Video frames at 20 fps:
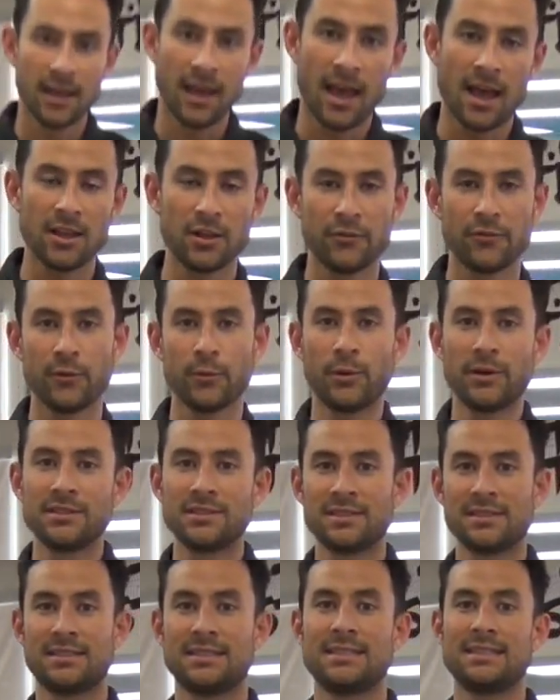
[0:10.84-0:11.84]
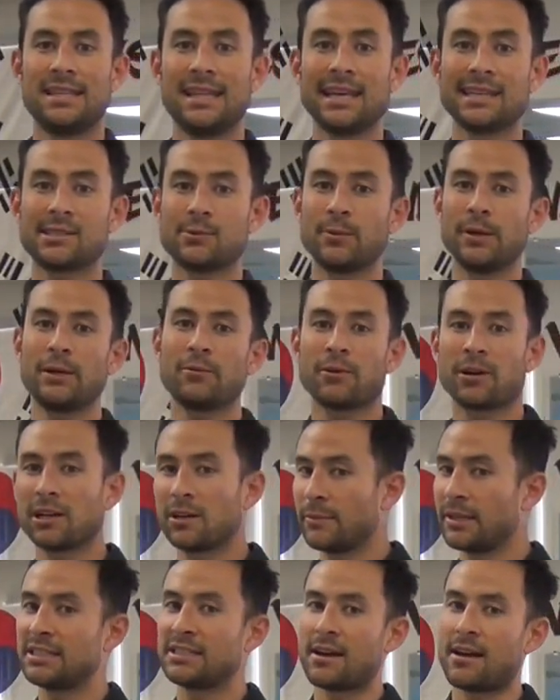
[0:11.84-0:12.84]
Hello everyone, this week we're
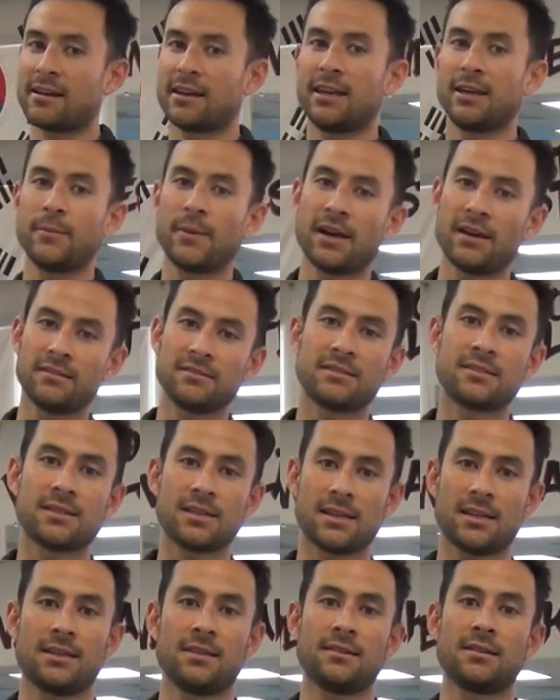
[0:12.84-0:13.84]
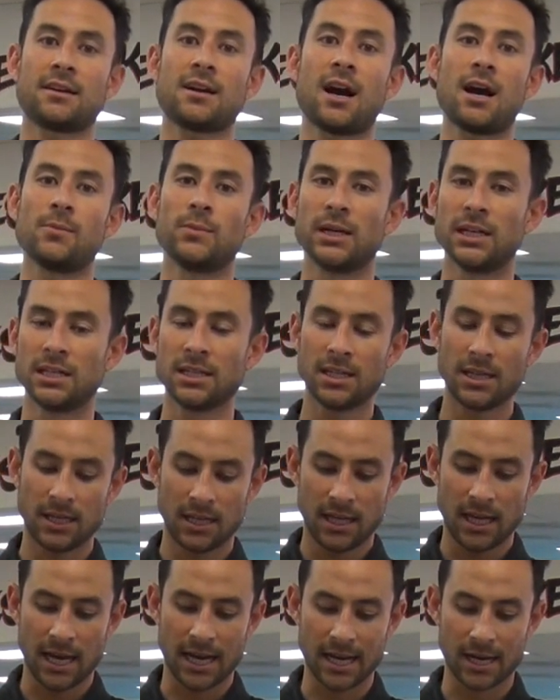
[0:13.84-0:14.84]
going to be talking about the kama.
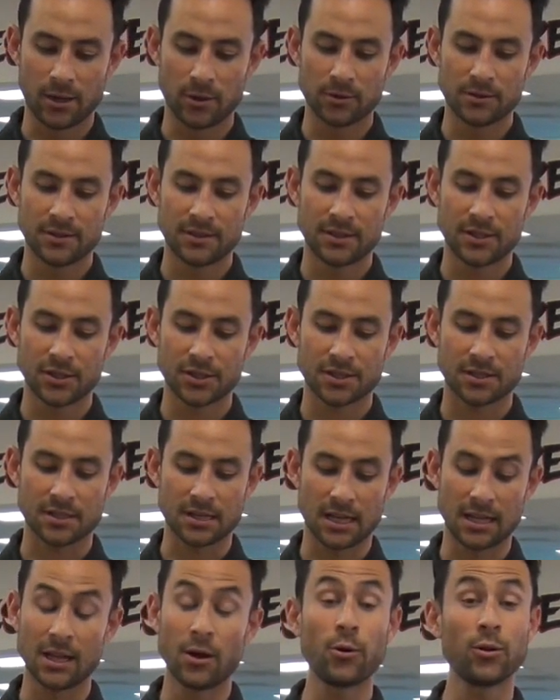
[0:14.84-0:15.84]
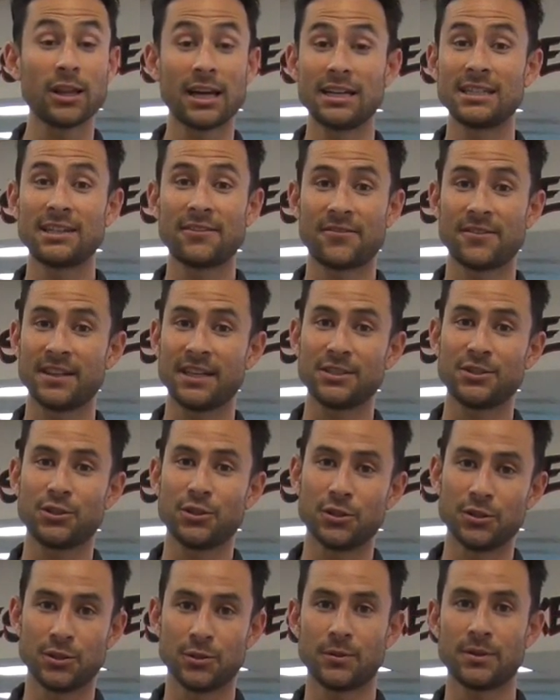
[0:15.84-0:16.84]
There's a whole lot of different things
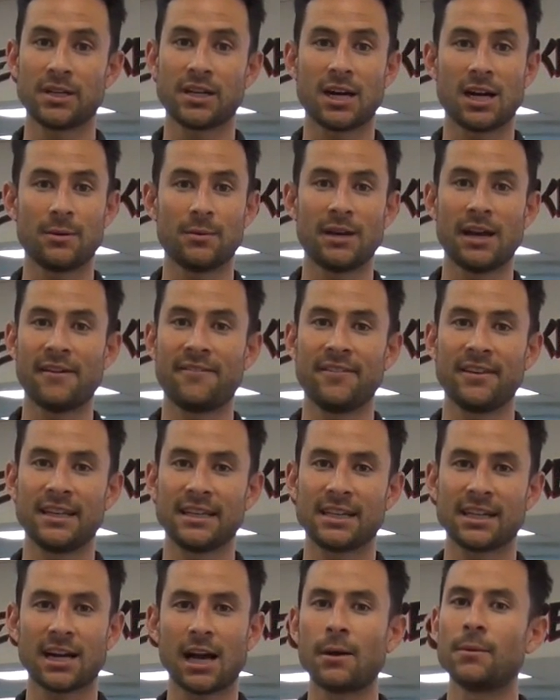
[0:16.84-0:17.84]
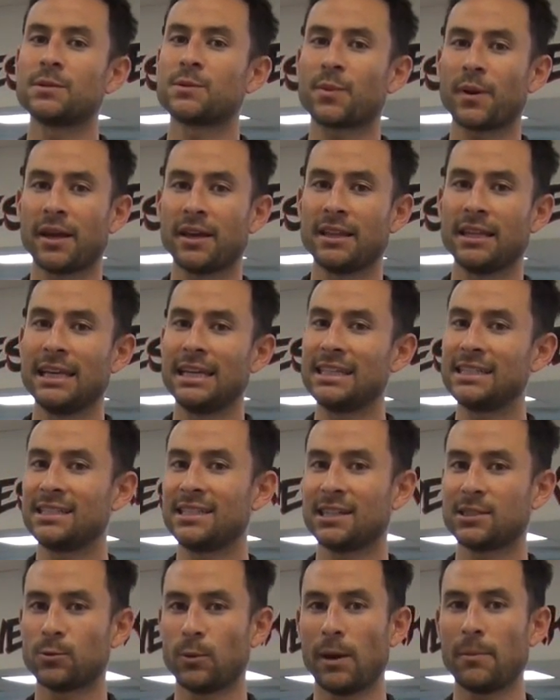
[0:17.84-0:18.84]
you can do with the kama. I feel like the kama is probably the
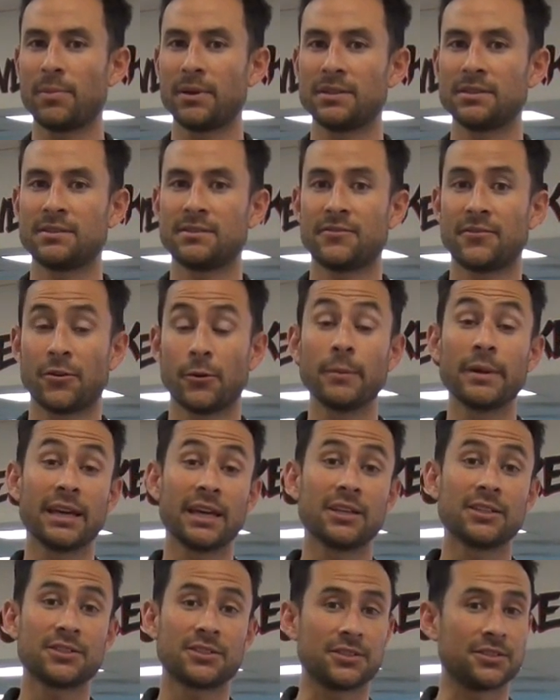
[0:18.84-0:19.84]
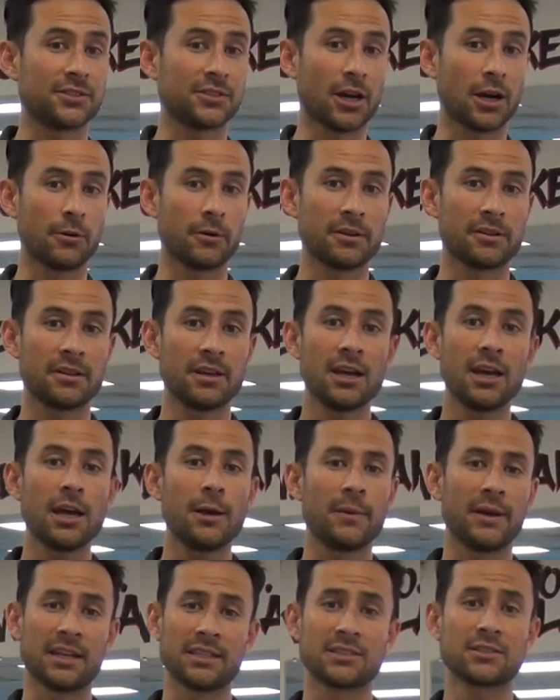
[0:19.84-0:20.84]
easiest weapon for beginners to start with
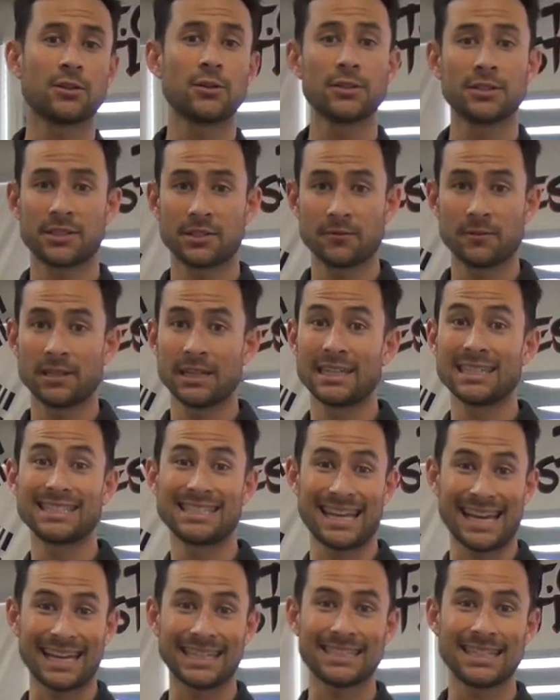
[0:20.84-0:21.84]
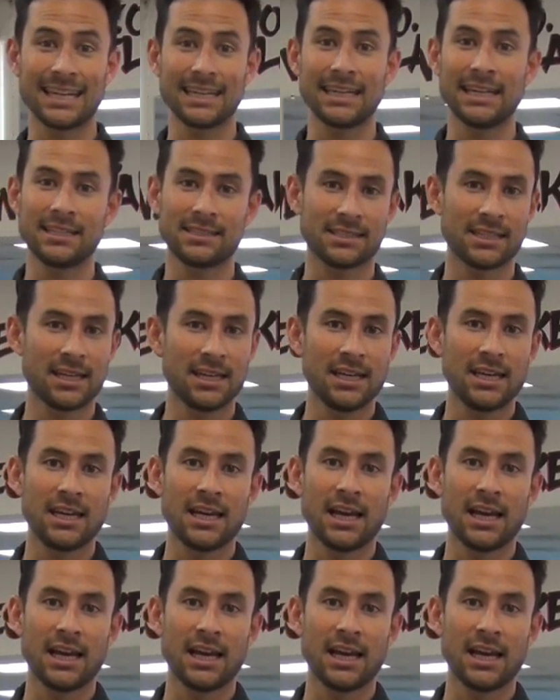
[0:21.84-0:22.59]
because it's closely related to hand techniques.